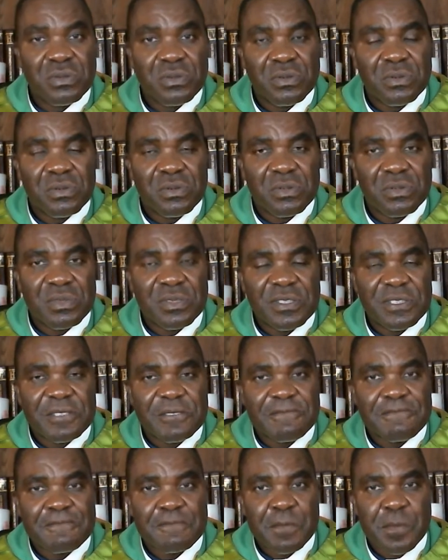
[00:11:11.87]

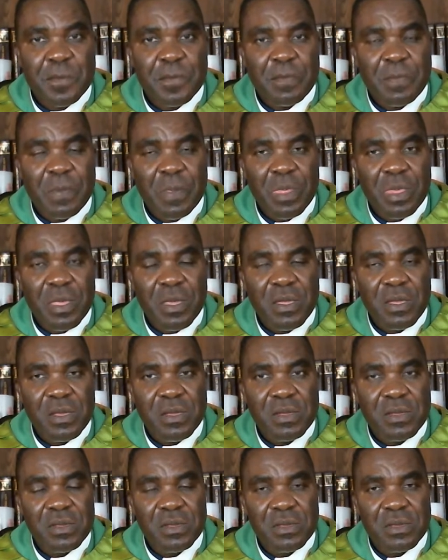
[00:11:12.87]

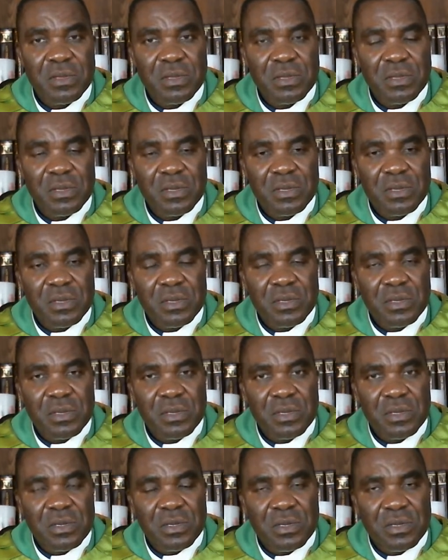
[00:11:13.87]

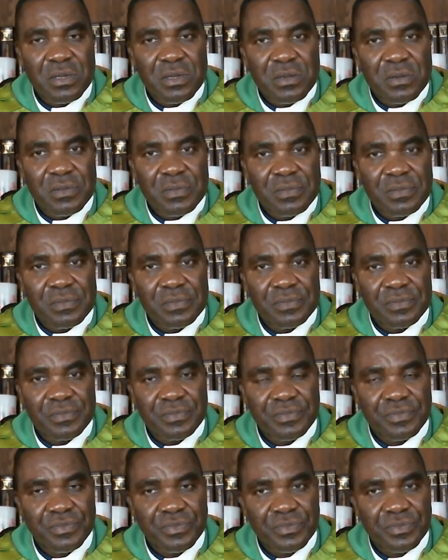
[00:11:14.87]

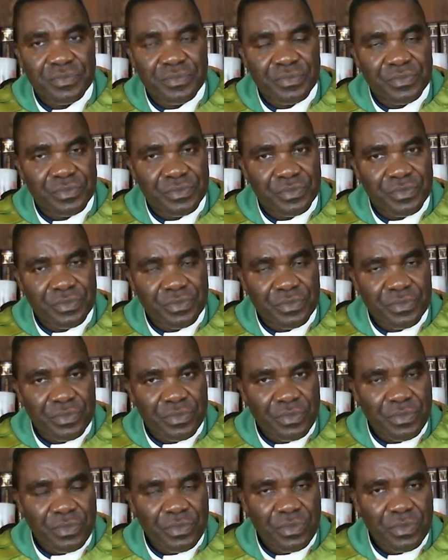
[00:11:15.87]

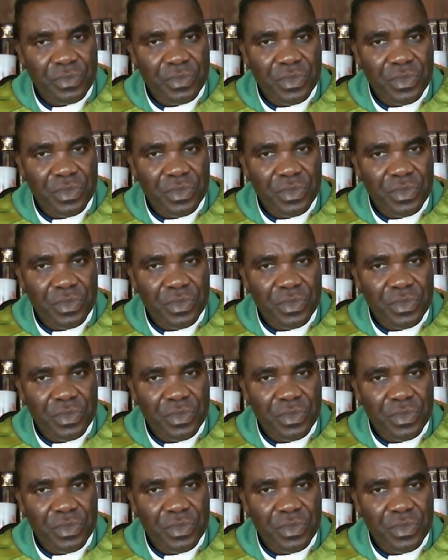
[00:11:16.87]
No one is speaking in this clip.